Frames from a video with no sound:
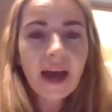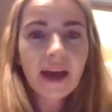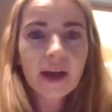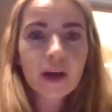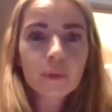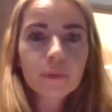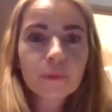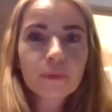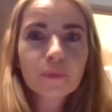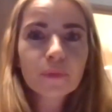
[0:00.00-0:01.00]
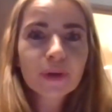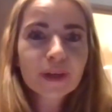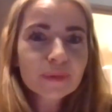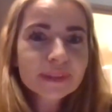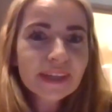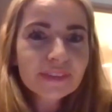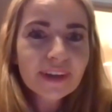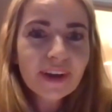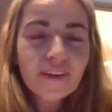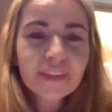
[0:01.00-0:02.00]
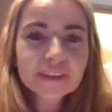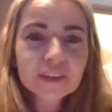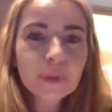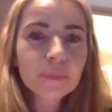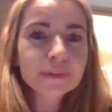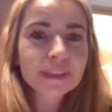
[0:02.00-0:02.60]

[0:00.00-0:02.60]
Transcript: We're 7,500 people.